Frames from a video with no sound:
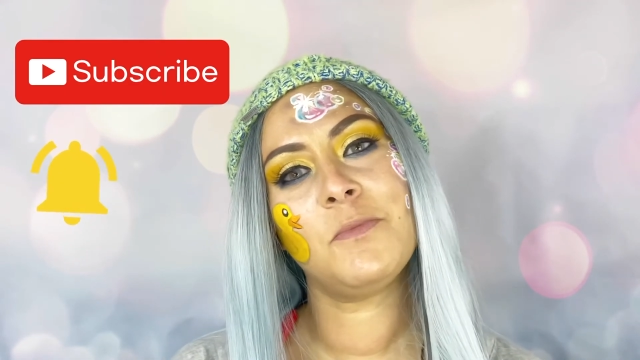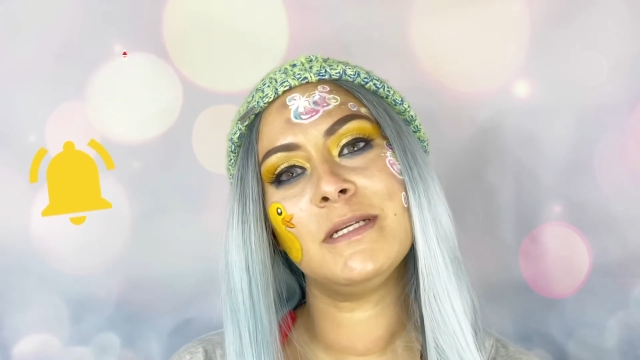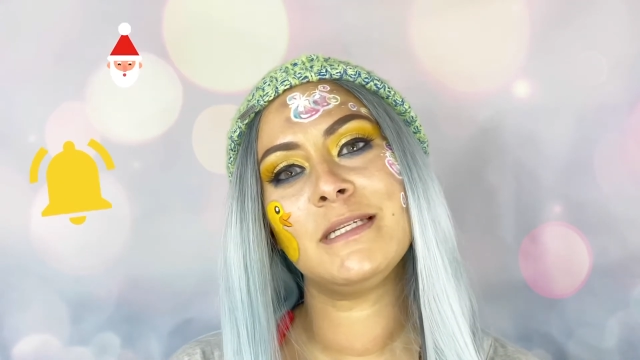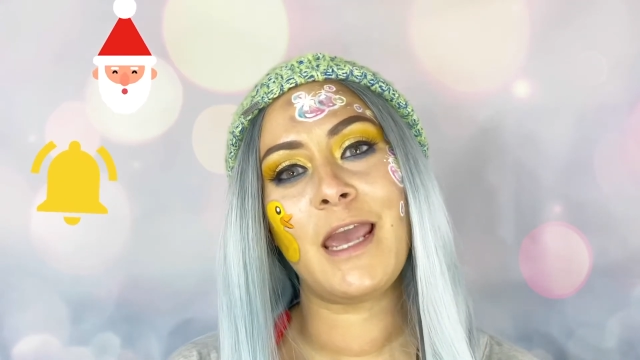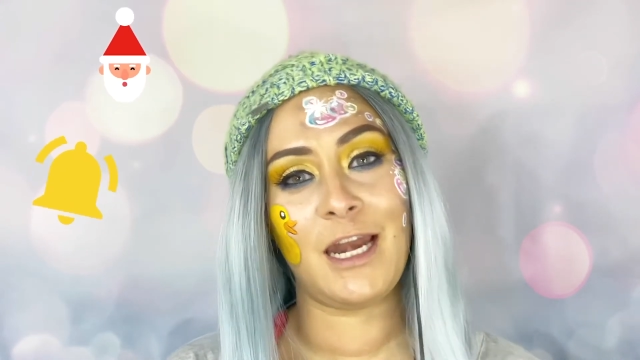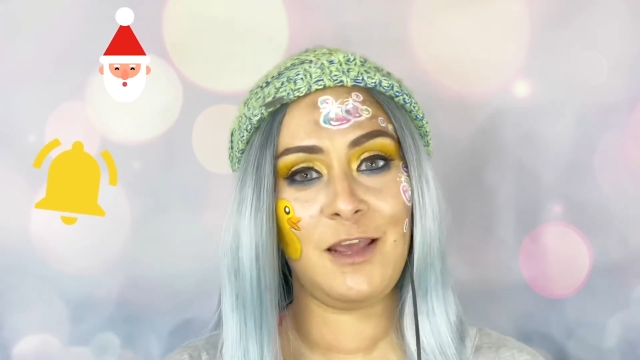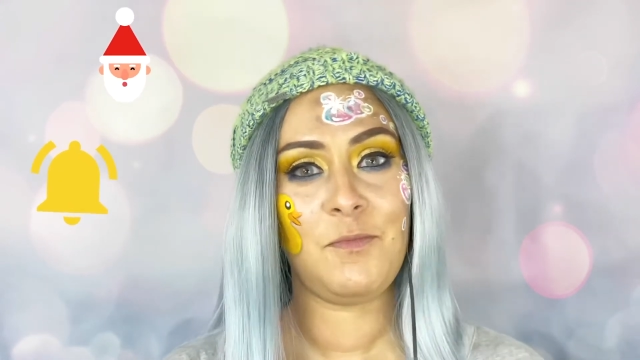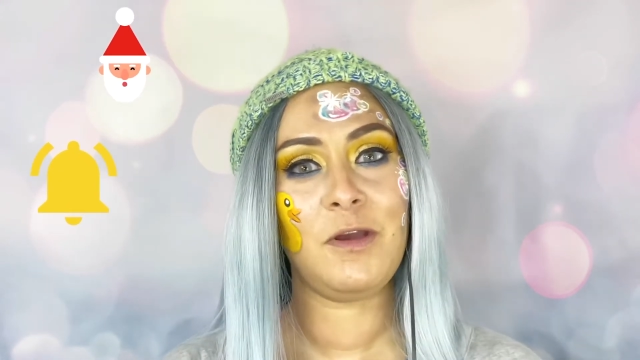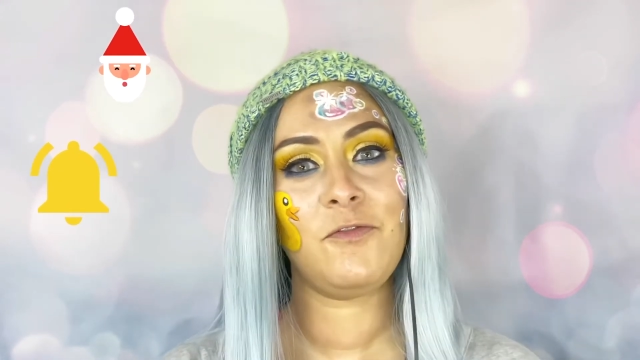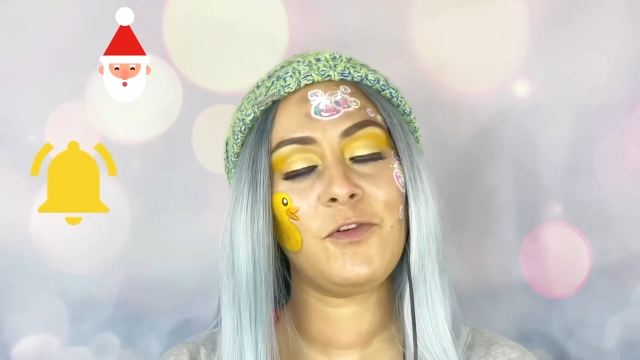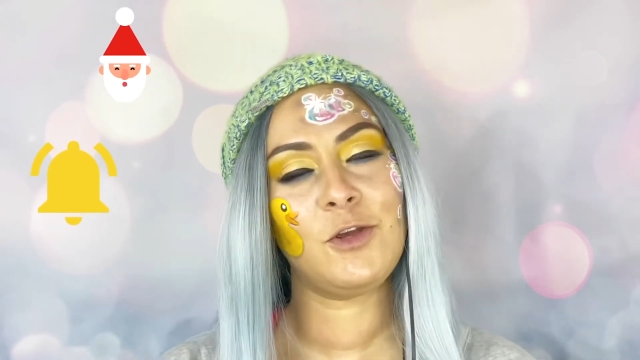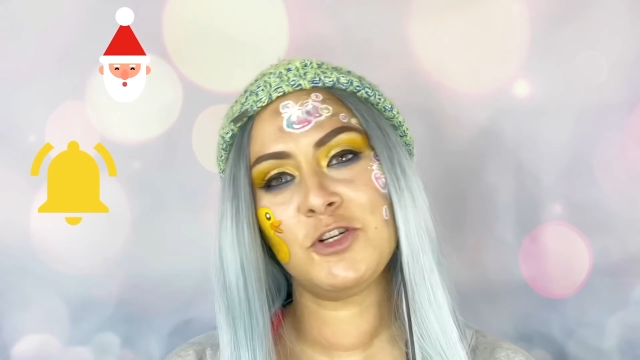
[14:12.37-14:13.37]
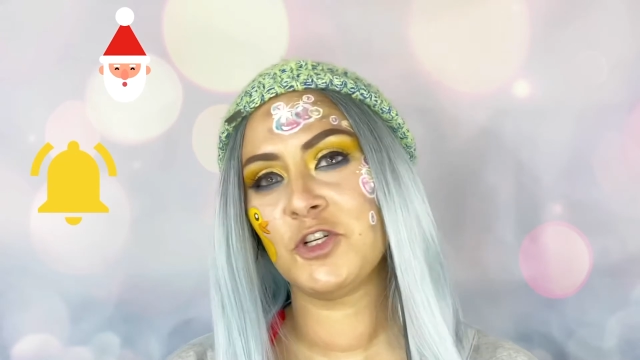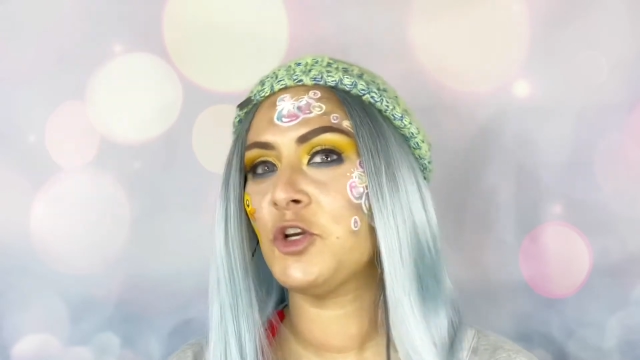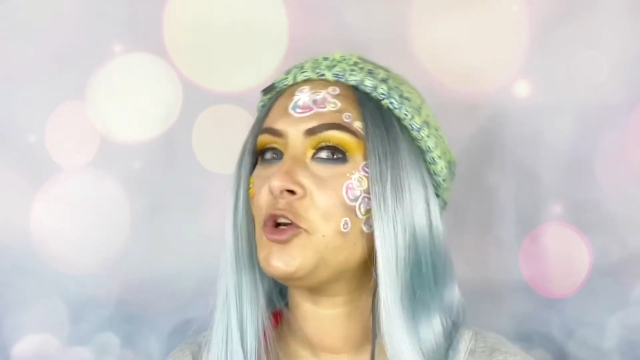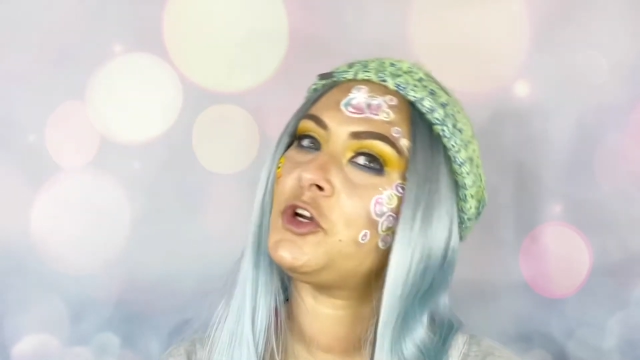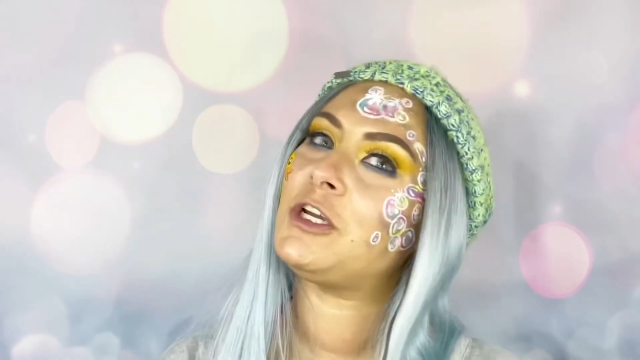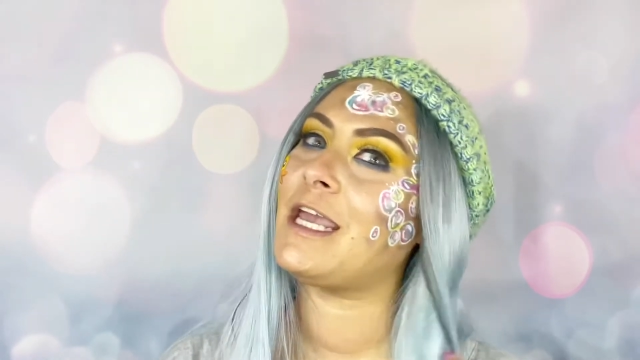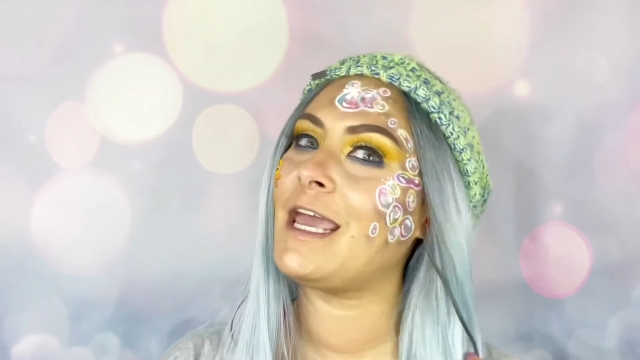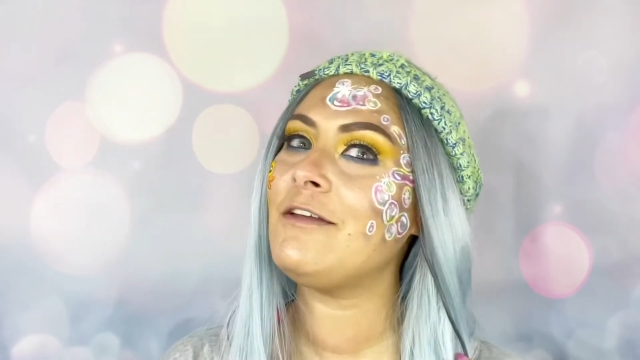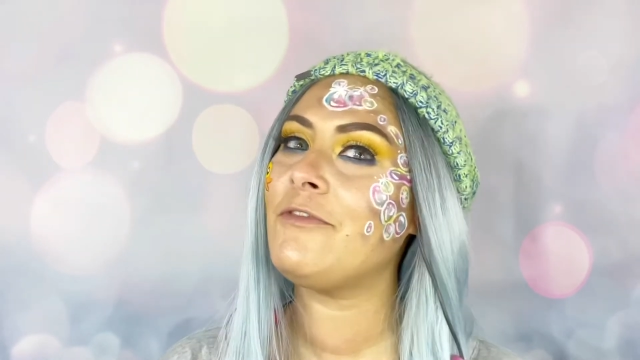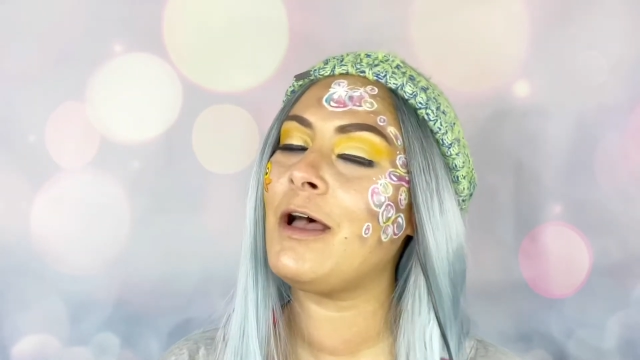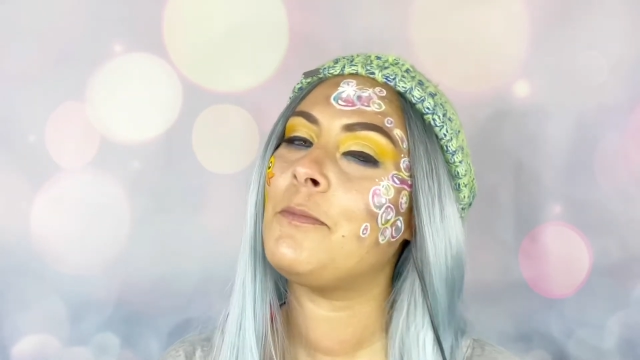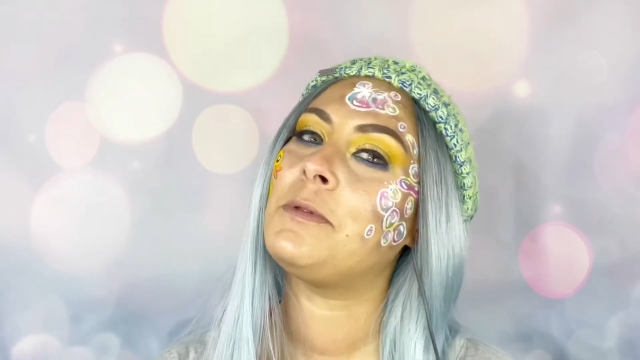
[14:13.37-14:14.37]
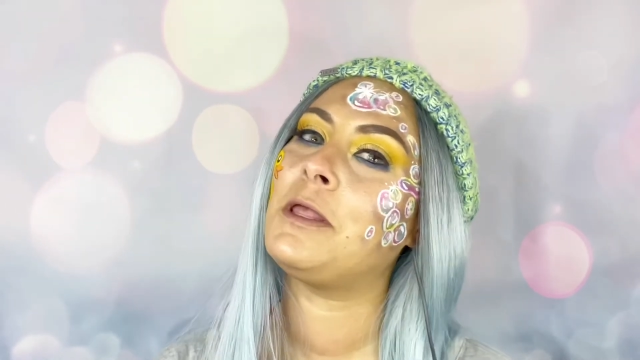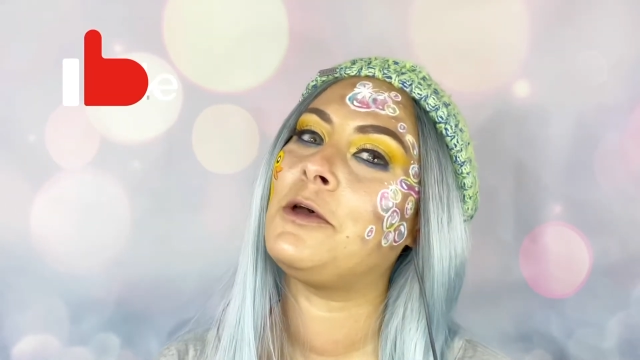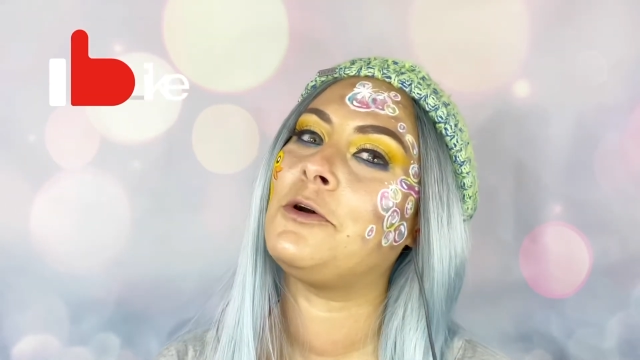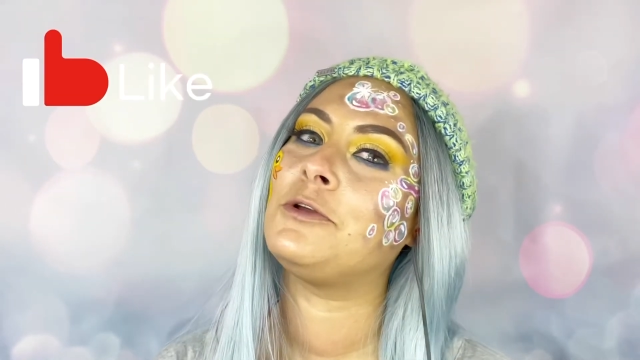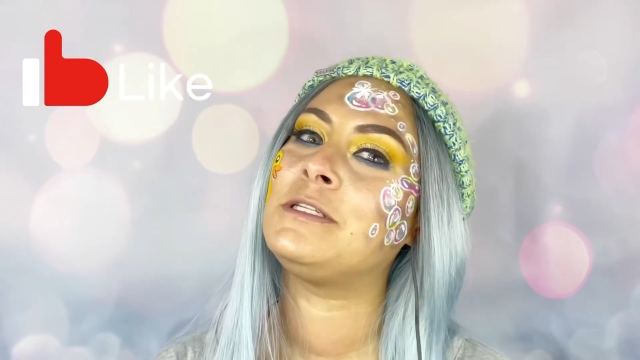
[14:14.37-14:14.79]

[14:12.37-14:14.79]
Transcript: any of my future creative uploads,